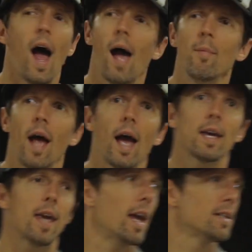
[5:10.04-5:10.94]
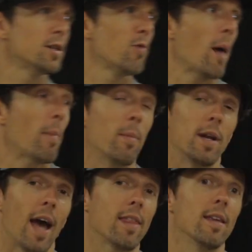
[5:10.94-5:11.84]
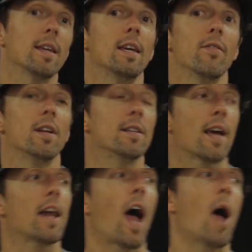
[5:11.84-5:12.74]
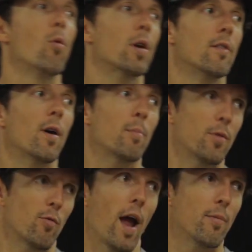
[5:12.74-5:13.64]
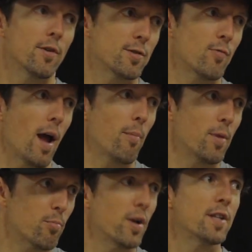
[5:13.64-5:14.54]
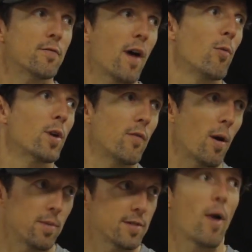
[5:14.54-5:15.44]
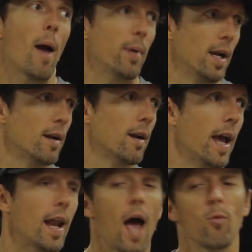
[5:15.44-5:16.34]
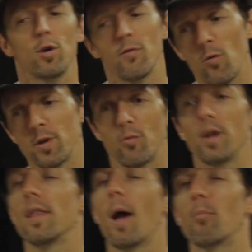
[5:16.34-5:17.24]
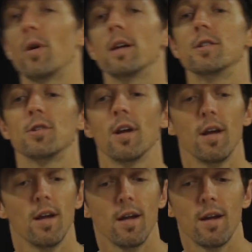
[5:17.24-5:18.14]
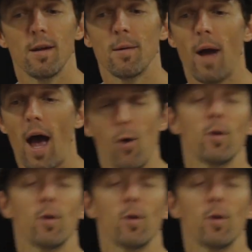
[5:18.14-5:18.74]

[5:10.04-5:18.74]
I mean, I occasionally rap. I mean, I think even inside I Won't Give Up, the rap, there's a rap. The bridge of I Won't Give Up is rapping. And I would have only written that bridge. I